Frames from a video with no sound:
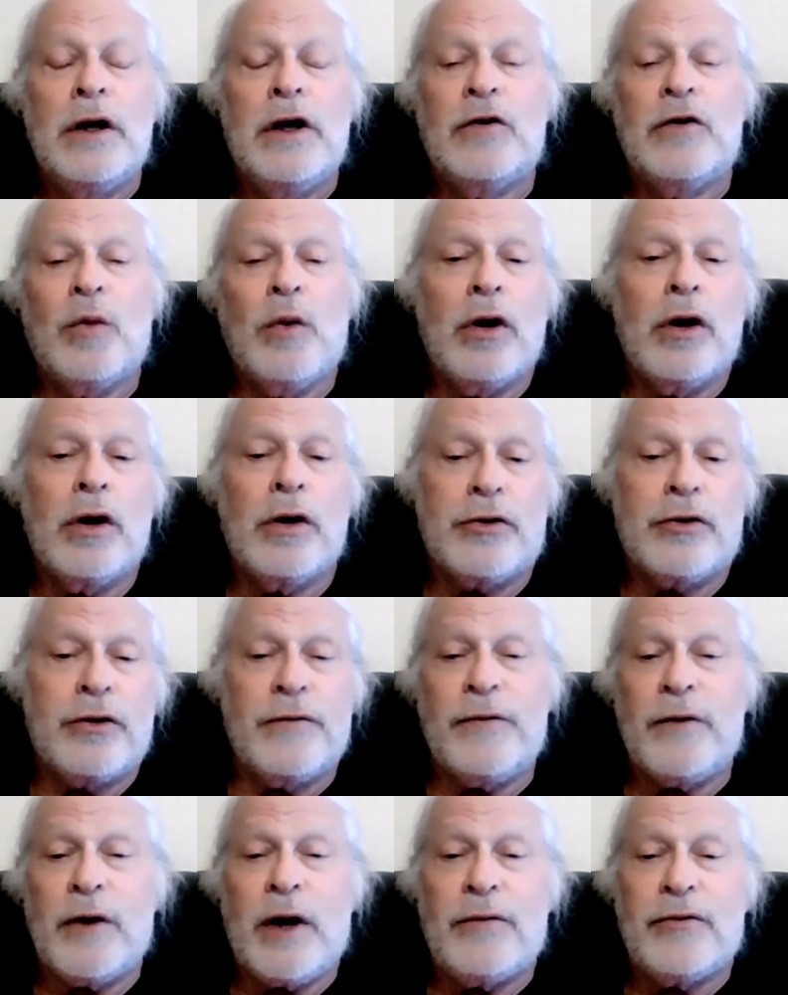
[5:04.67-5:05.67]
it's worth,
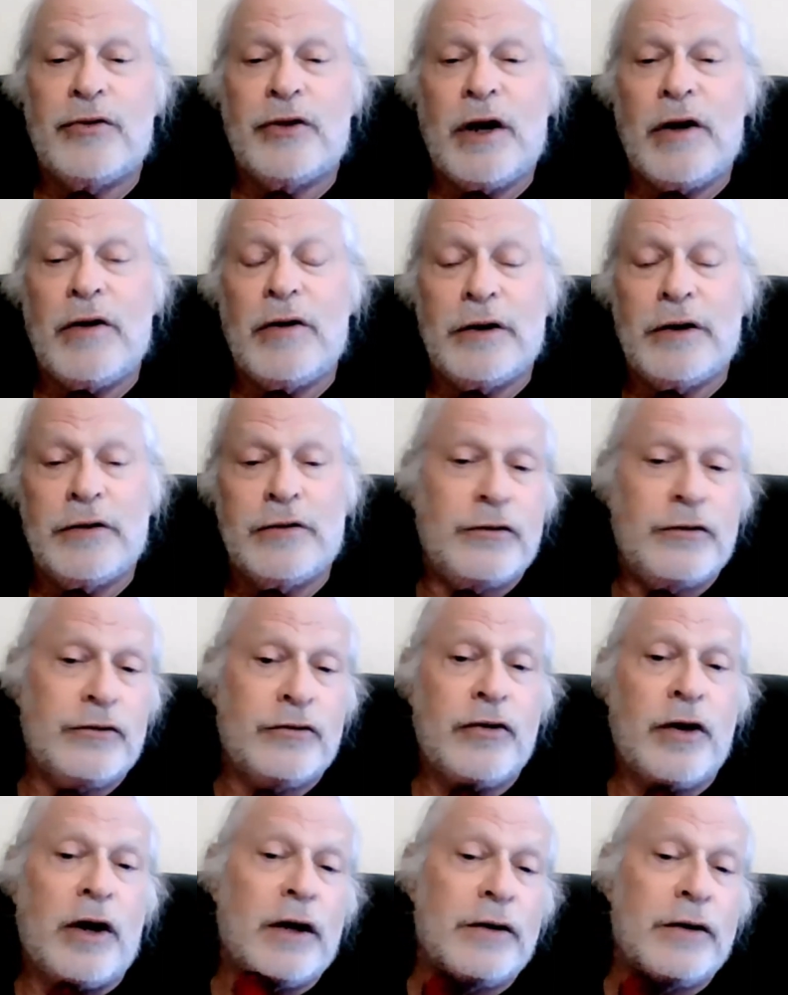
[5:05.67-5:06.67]
if you have thyroid
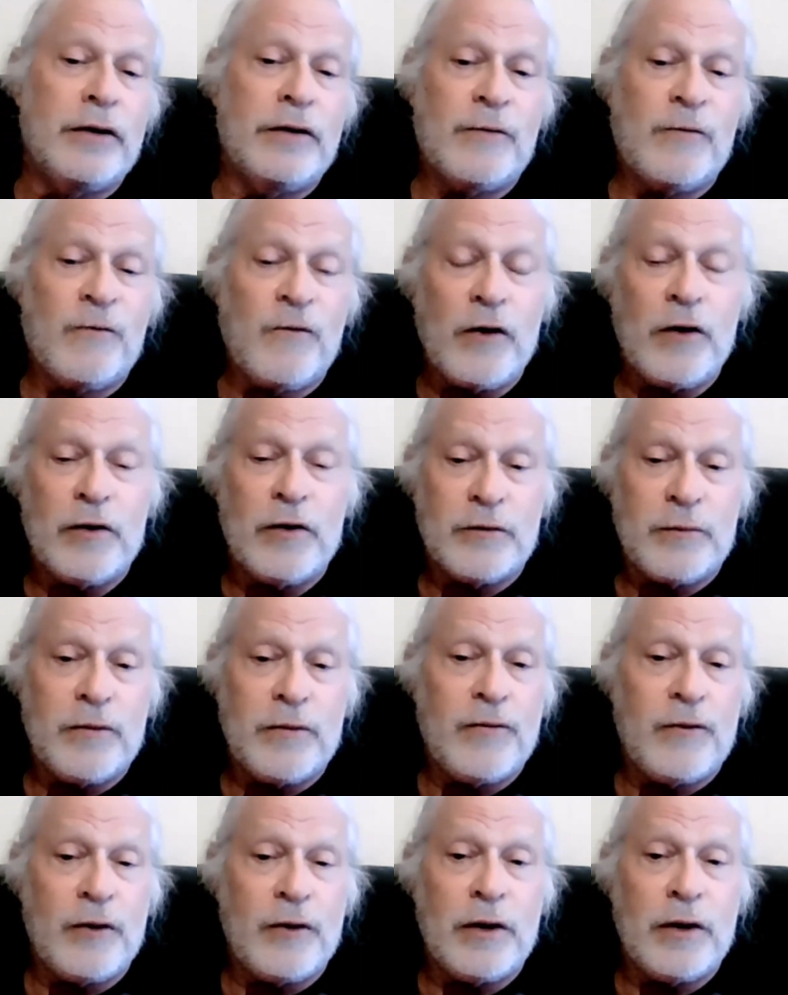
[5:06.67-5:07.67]
issues, trying this first
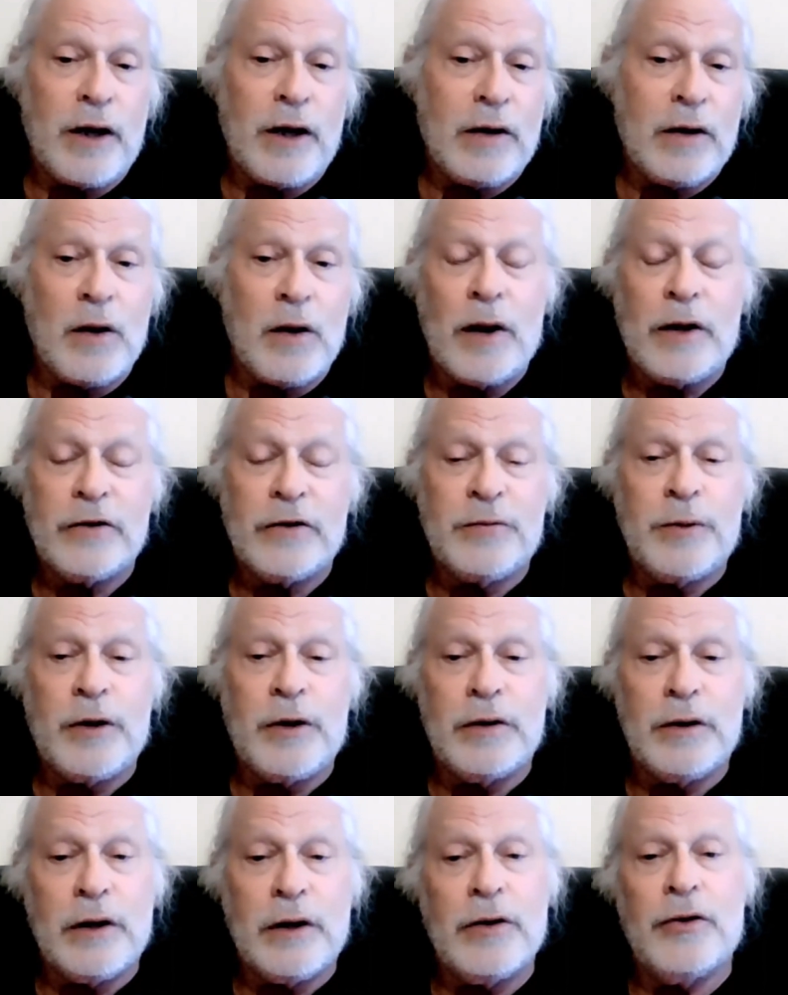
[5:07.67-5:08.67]
before you go out and
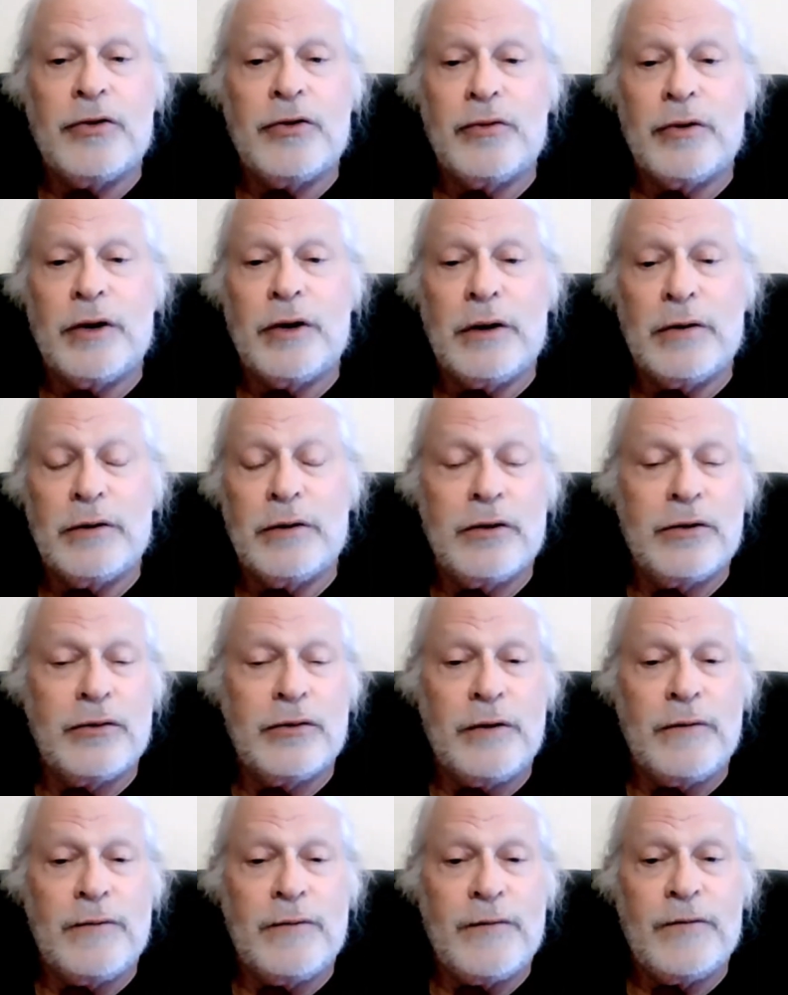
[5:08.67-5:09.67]
spend another 300 or
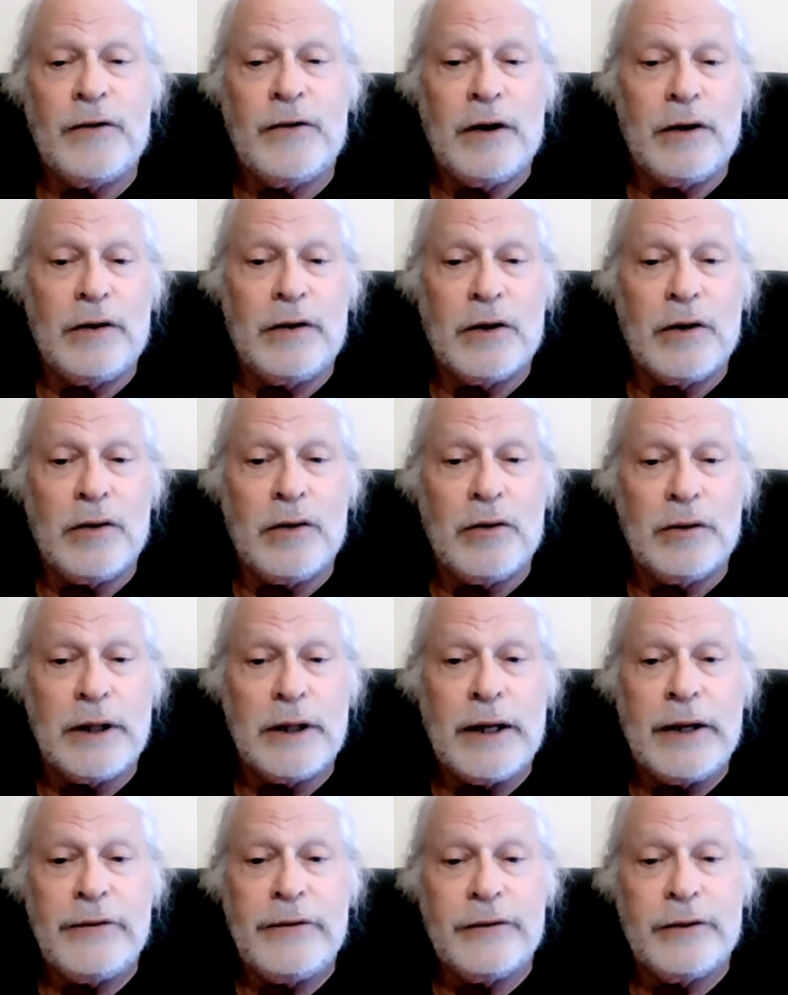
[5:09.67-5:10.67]
350 on the
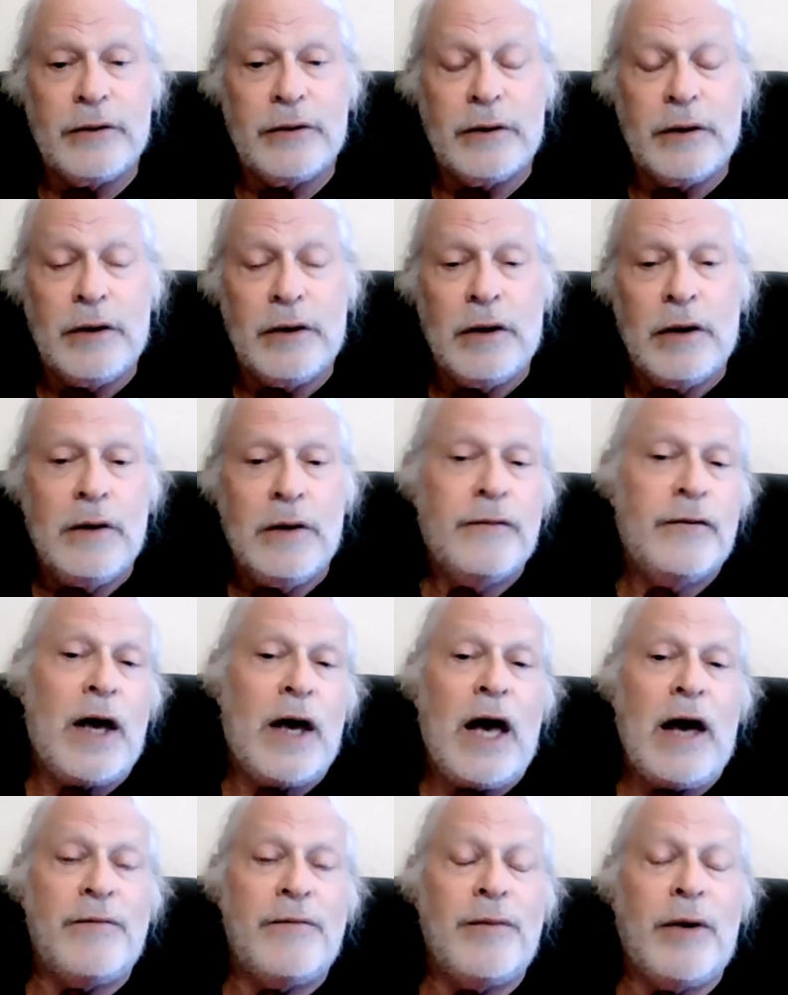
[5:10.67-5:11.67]
cold laser. If
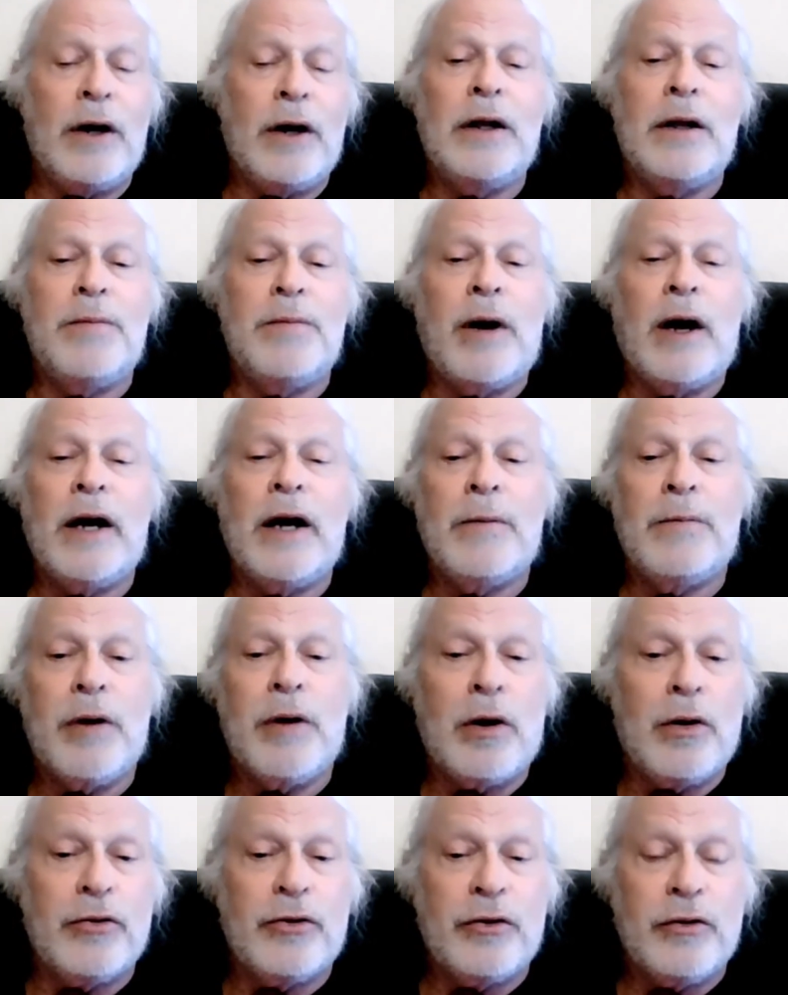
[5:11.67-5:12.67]
you have money, buy them
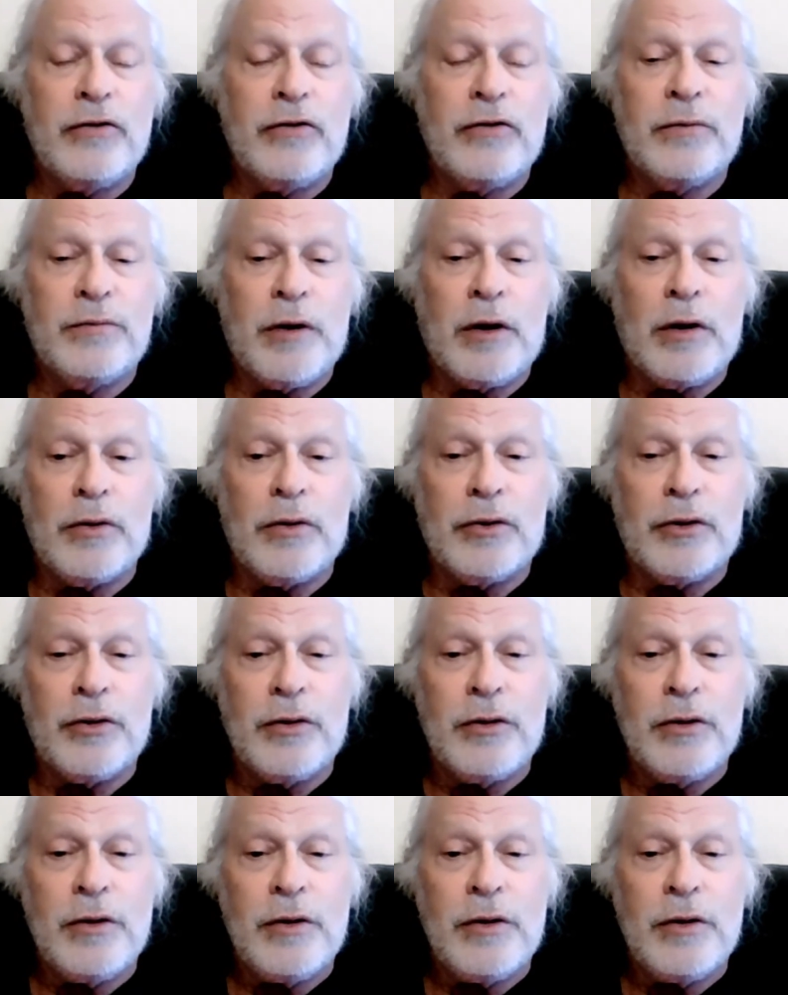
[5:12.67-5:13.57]
both, use them both.